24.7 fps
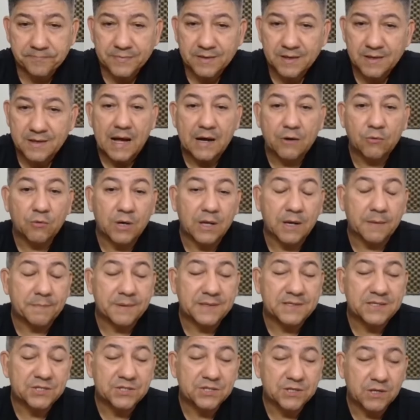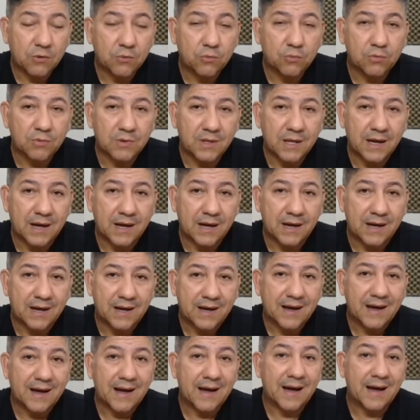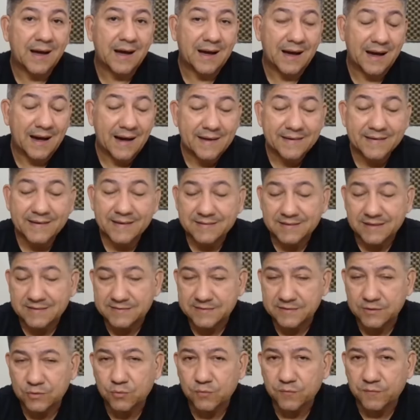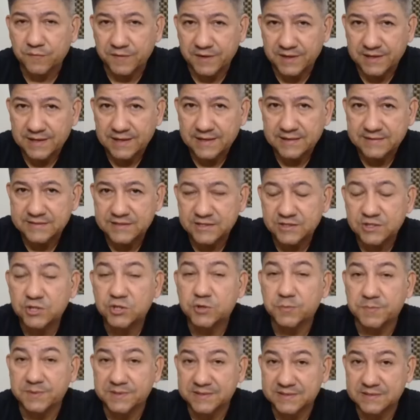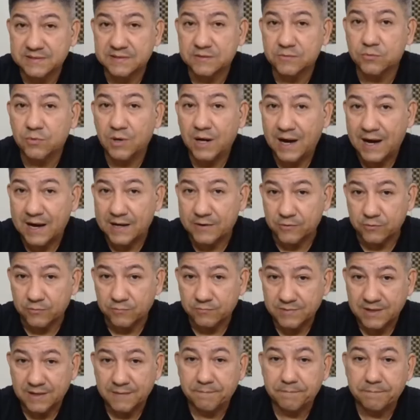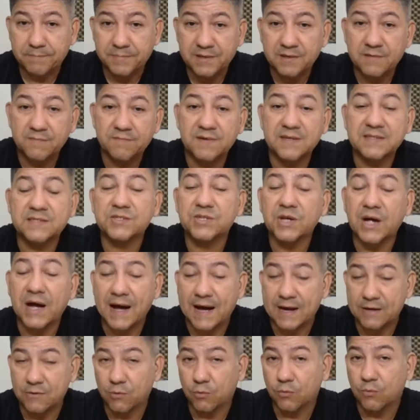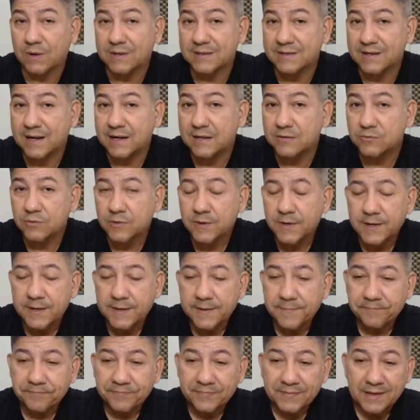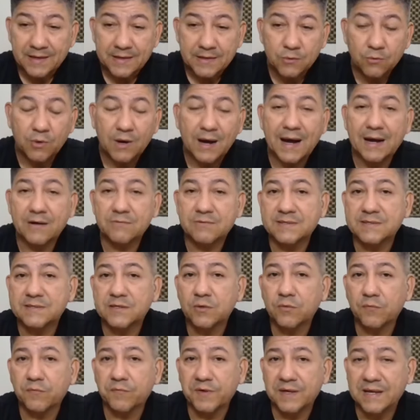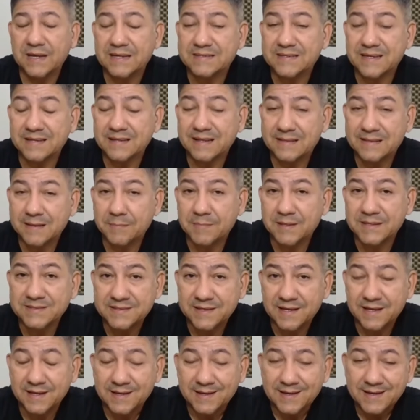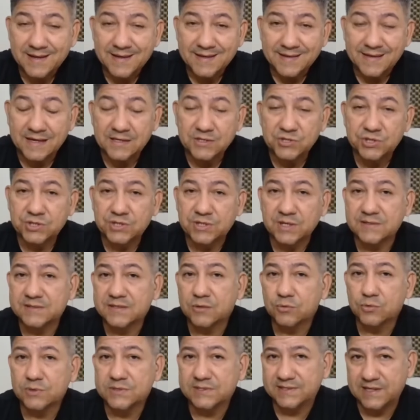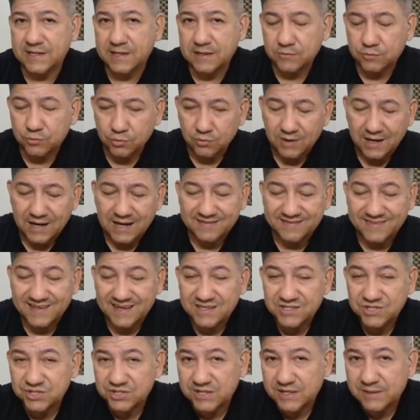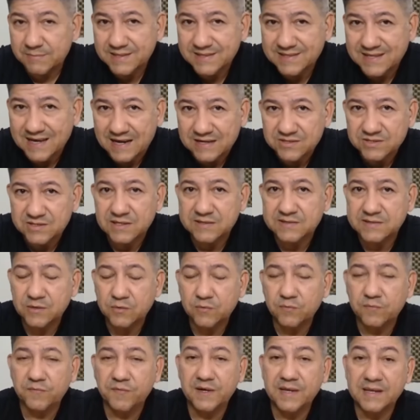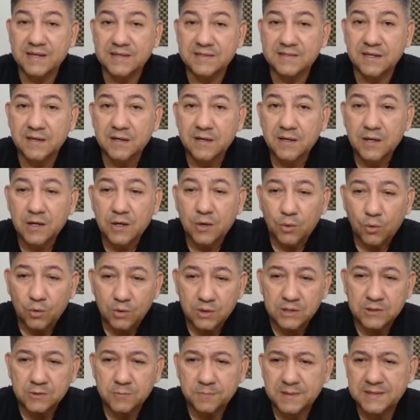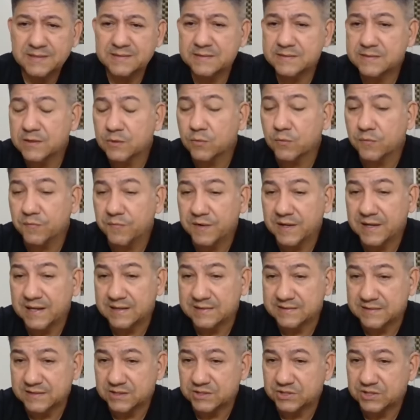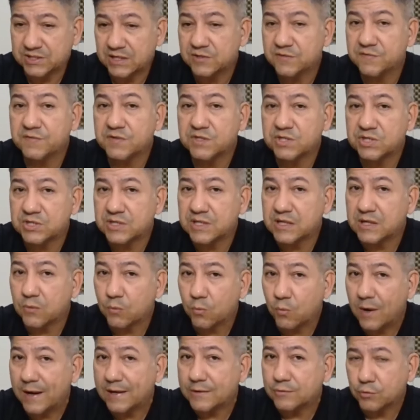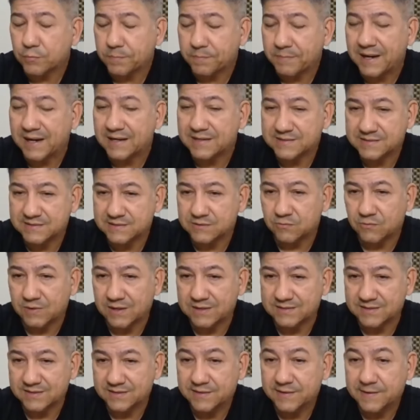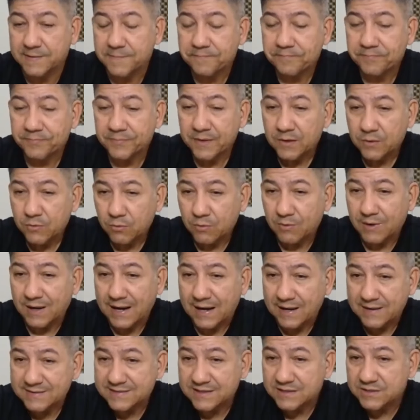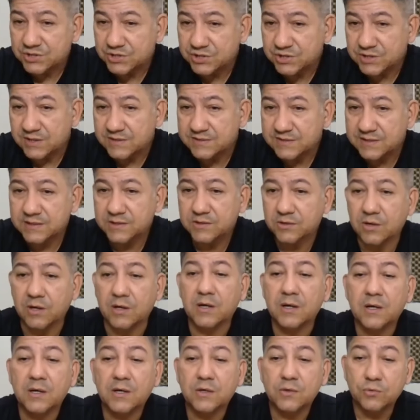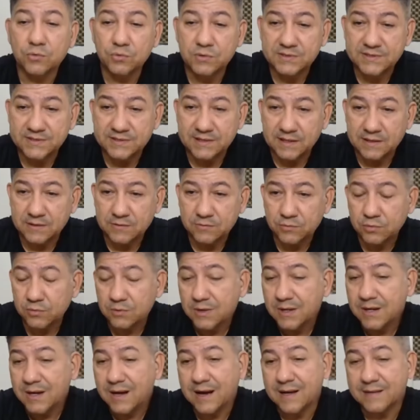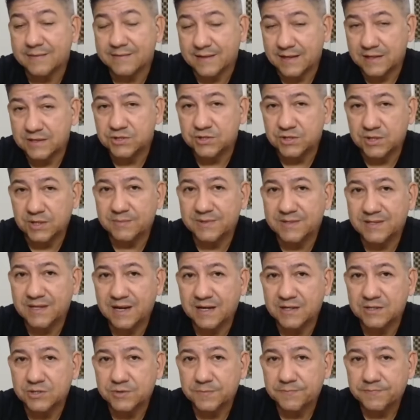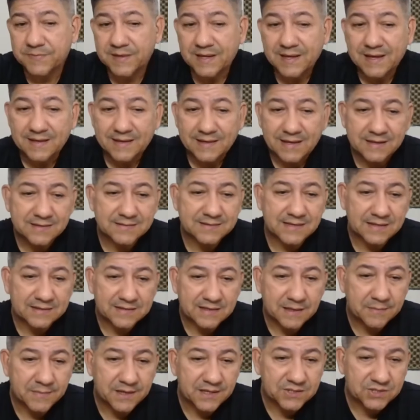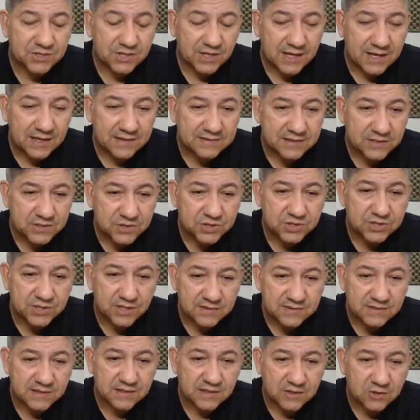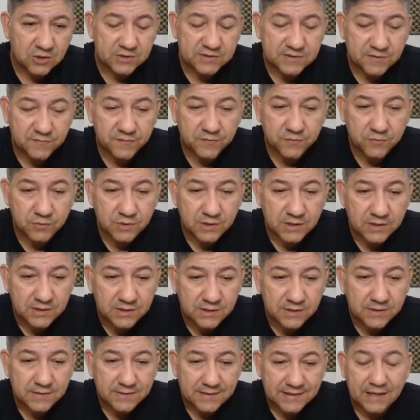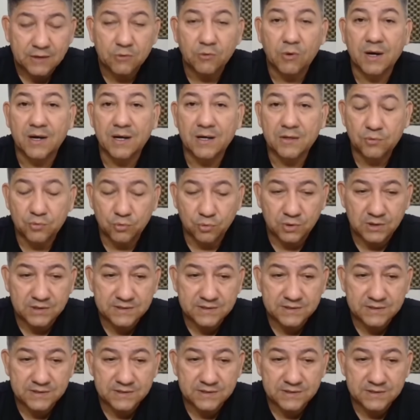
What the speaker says: Now, for us to calculate the area of the circle, we need the radius, right? Pi times the radius squared. And the radius of the circle is nothing more than the distance from the center to the edge of the circle. Looking at this circle that's divided into 4 equal parts here, the radius is this distance here. Look, from the center to the edge. It's exactly this distance in our figure here, which is equal to 14.